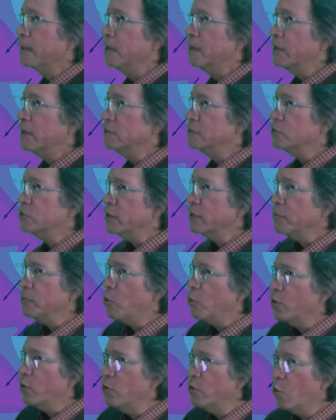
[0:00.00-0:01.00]
Uh, turning
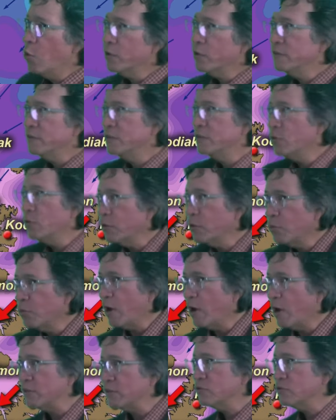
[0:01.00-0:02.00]
more north to
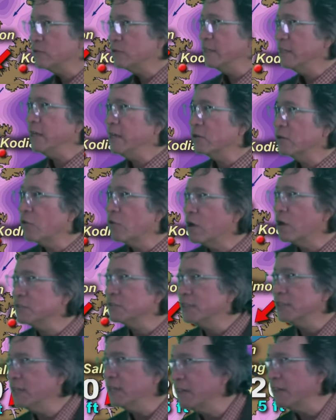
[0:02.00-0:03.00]
northwesterly
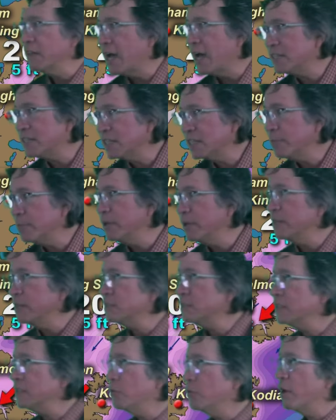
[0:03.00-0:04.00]
across the Alaska Peninsula,